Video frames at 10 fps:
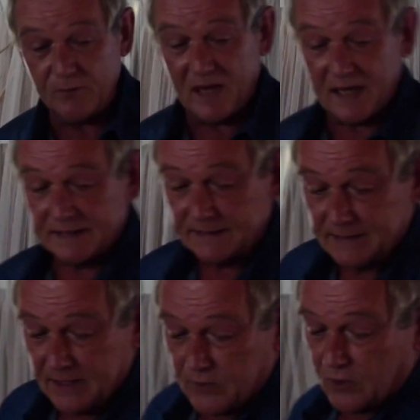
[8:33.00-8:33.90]
of mine
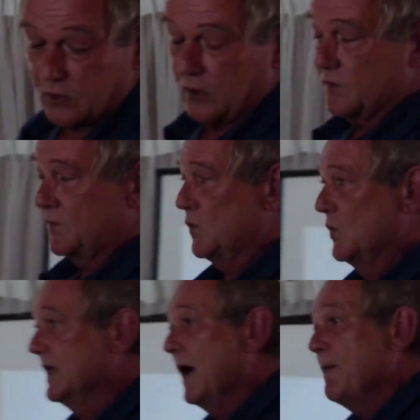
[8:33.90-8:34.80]
that goes
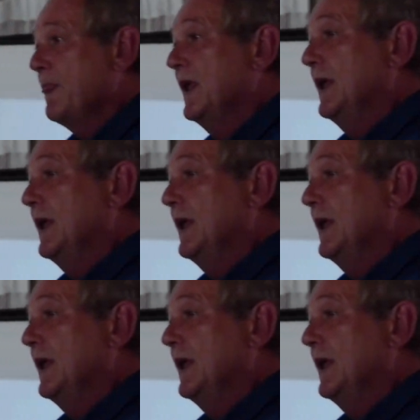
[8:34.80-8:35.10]
forward. Now,